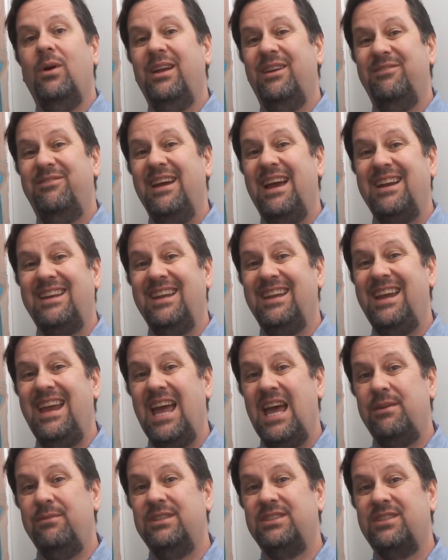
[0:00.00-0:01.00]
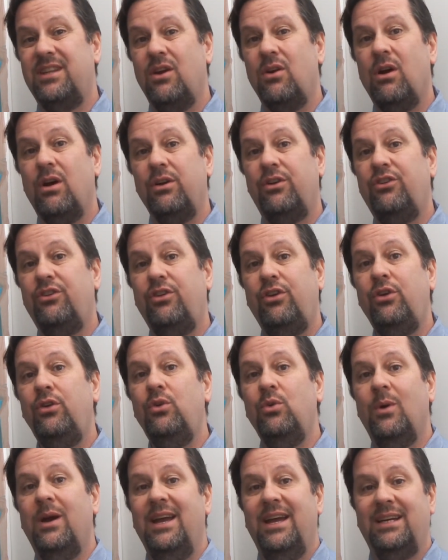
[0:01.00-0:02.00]
In fact, in Canvas, there are
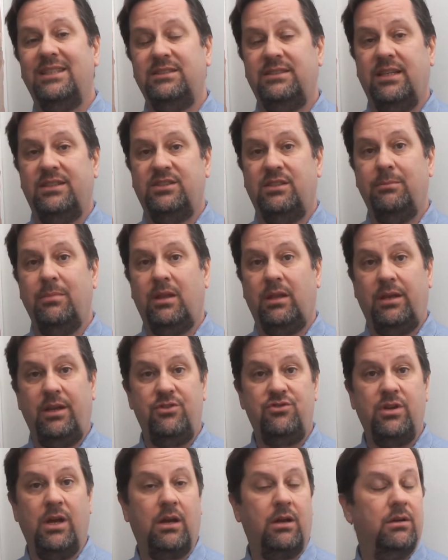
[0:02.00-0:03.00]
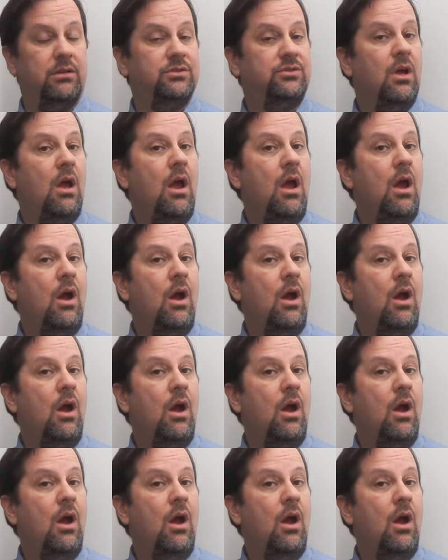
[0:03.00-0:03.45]
two accessibility checkers.